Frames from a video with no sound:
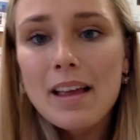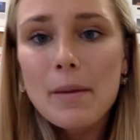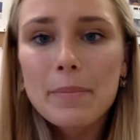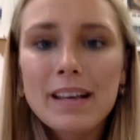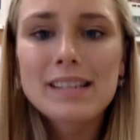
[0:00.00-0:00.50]

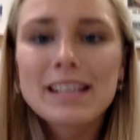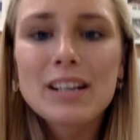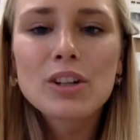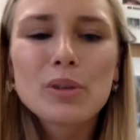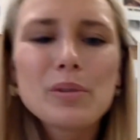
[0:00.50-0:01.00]
because he
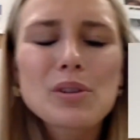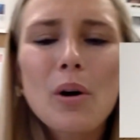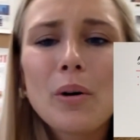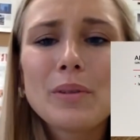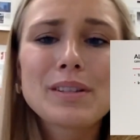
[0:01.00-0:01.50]
includes
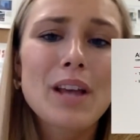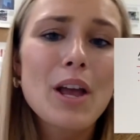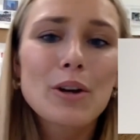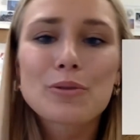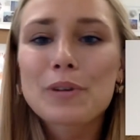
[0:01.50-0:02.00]
all this
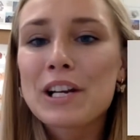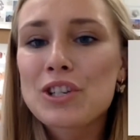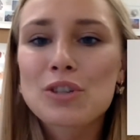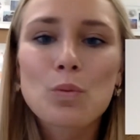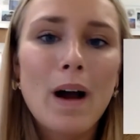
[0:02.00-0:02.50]

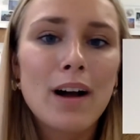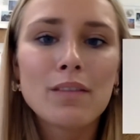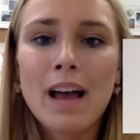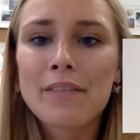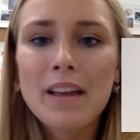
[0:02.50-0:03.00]
gracious
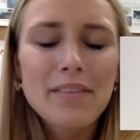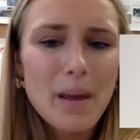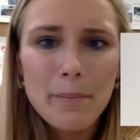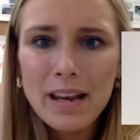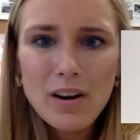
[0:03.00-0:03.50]
wildlife that
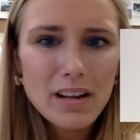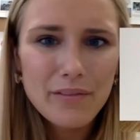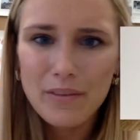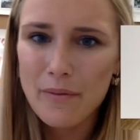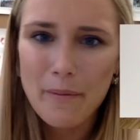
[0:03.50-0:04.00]
may not have
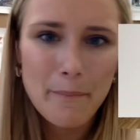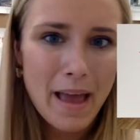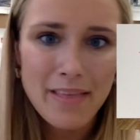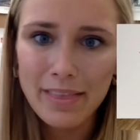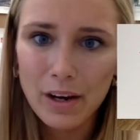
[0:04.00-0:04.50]
even
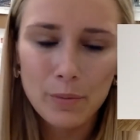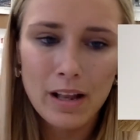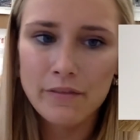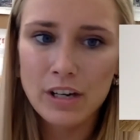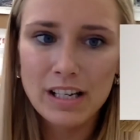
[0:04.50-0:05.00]
been there
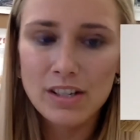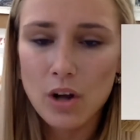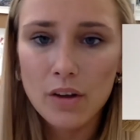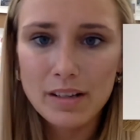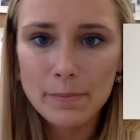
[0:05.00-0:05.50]
whenever he saw
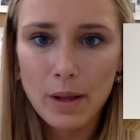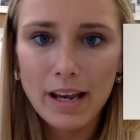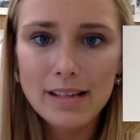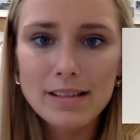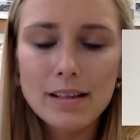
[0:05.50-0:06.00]
this
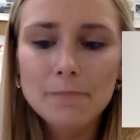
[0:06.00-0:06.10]
place.